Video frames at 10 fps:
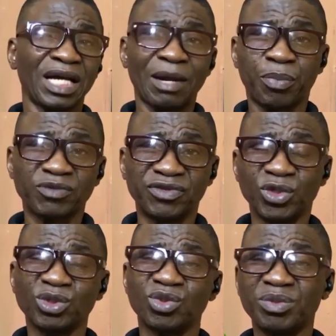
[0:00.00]
I post
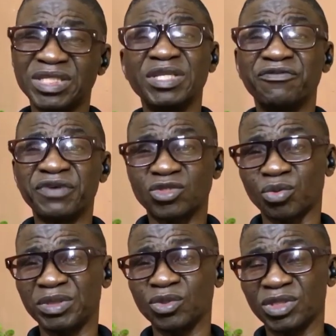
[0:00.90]
videos, you'll be the first to
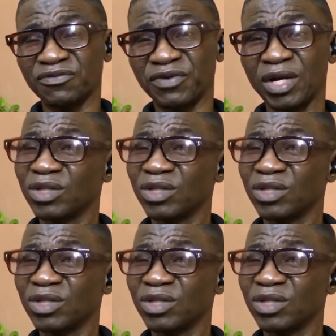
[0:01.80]
be notified.